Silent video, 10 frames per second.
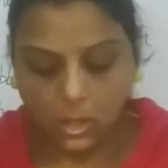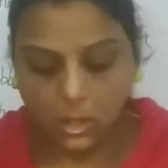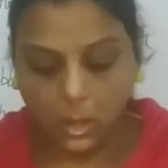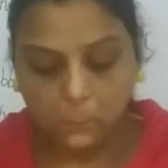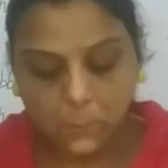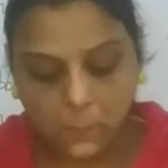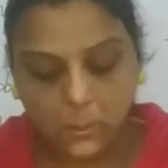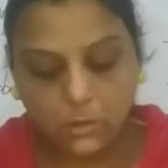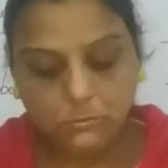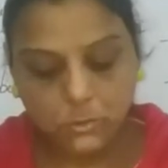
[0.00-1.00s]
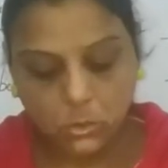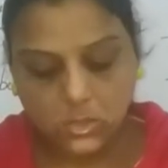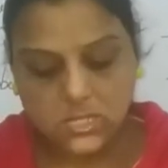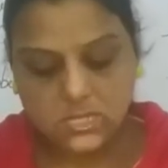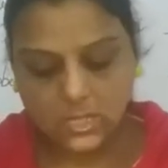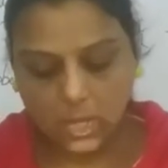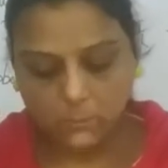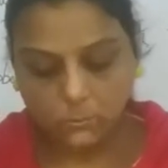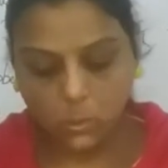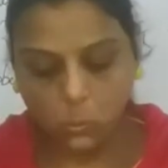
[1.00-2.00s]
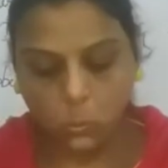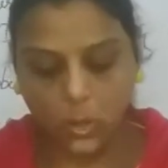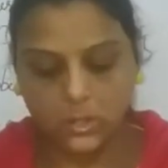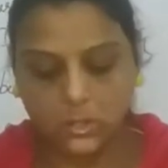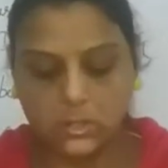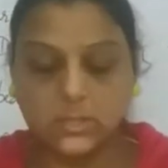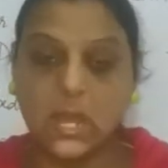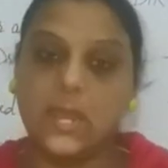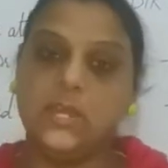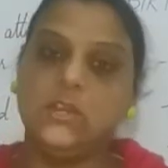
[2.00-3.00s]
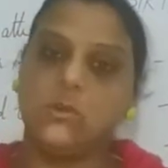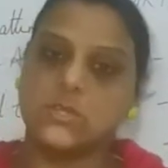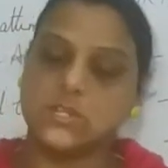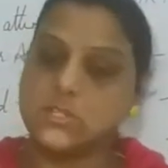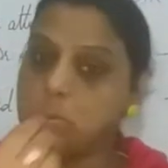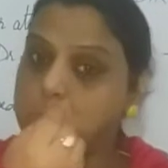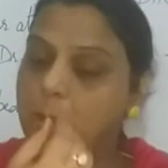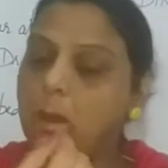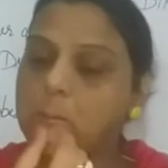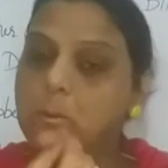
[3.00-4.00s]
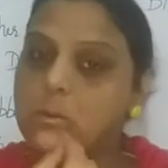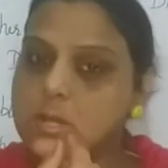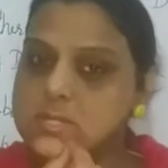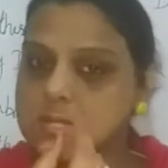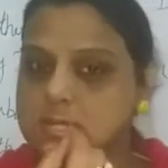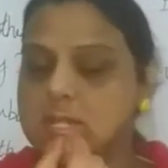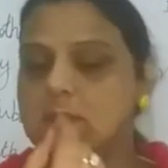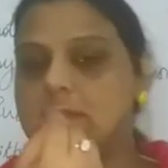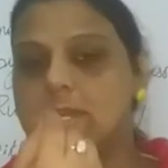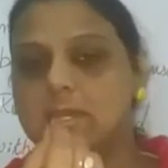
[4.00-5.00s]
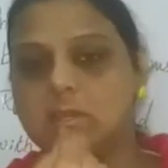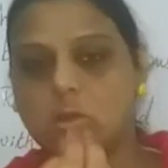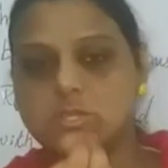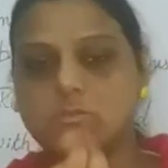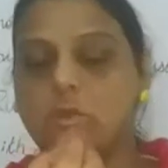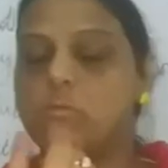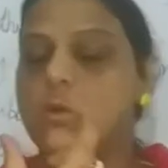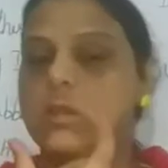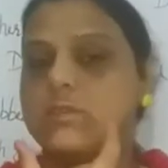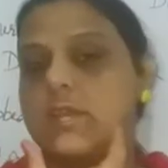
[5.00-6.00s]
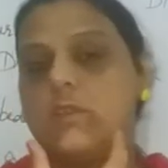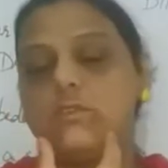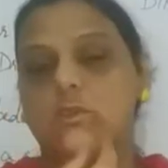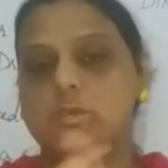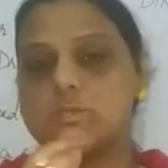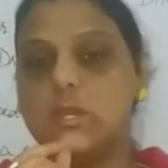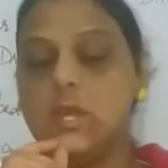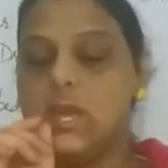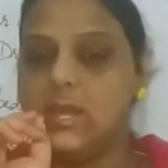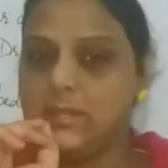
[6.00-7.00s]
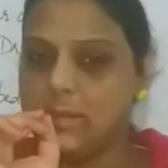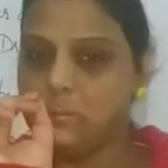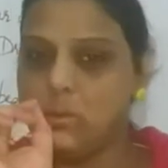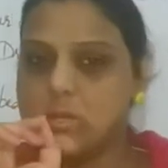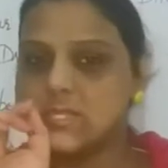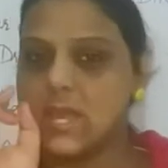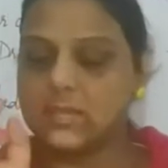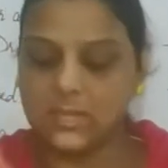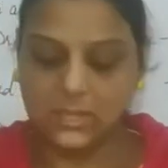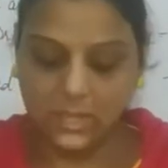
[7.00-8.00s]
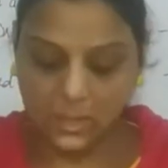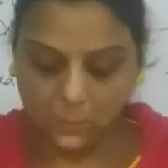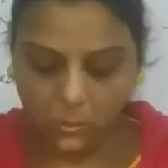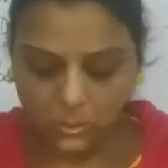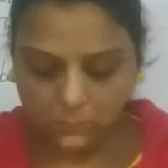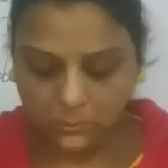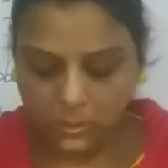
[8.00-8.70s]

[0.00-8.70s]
A bubble of mucus came from one tiny nostril. So mucus, a little that nostril from one side of the nostril, that mucus, that thing came out.